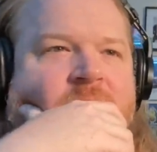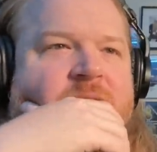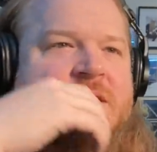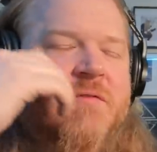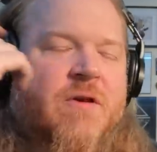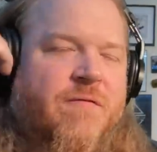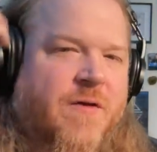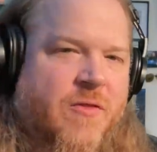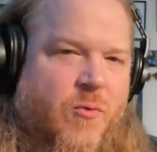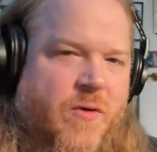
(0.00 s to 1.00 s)
if you can
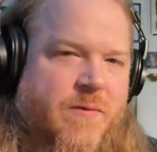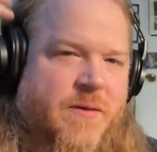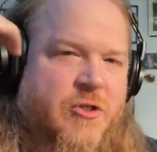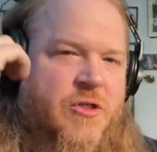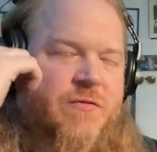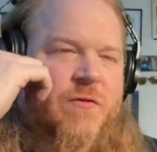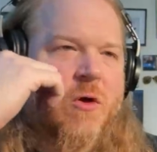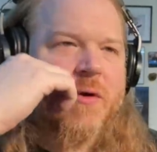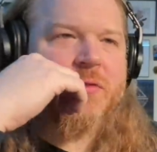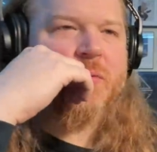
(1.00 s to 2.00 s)
find the rhythm that she's
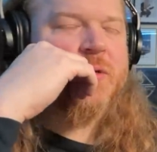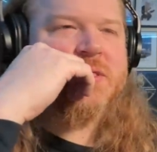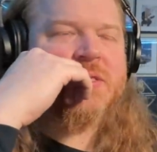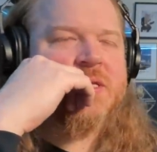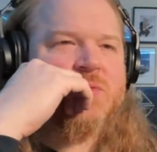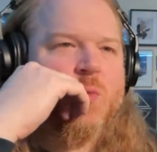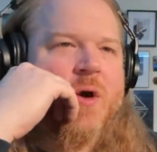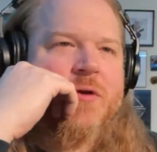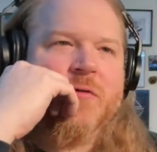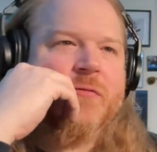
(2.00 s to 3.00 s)
flowing through. It's
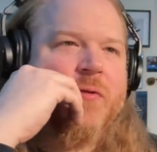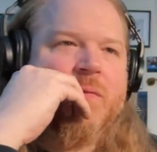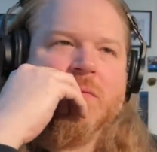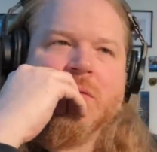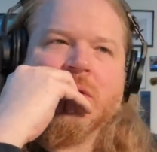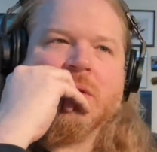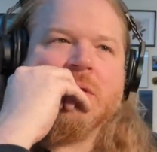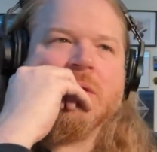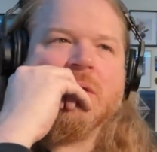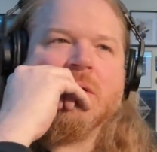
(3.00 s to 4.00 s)
wonderful. Vowel